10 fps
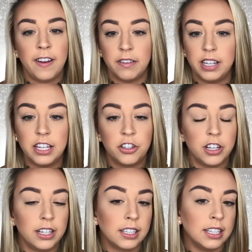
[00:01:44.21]

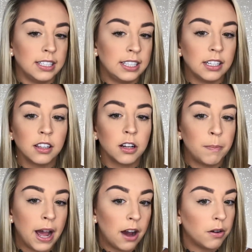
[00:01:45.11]
foundation,
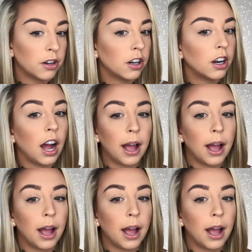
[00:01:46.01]
concealer, powder.